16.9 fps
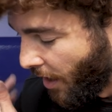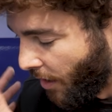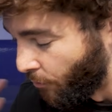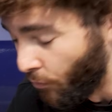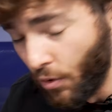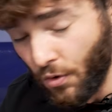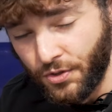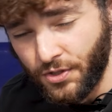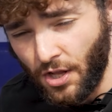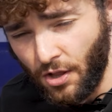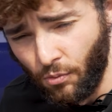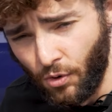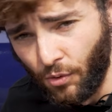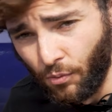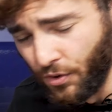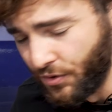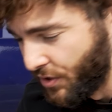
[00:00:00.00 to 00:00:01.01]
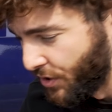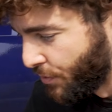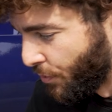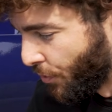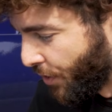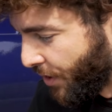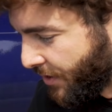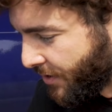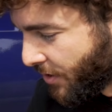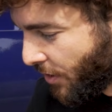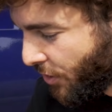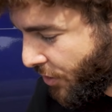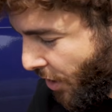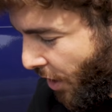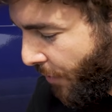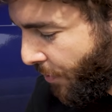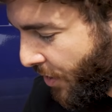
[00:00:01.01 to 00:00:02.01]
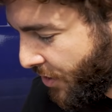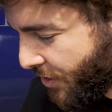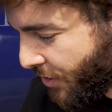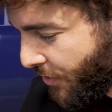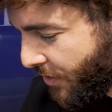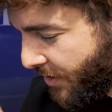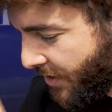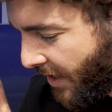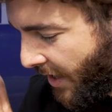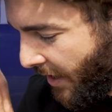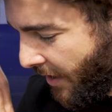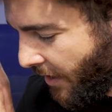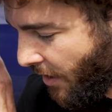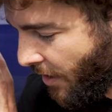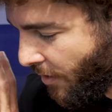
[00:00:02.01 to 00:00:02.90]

more so than what it was this morning. So the tyre pressure is a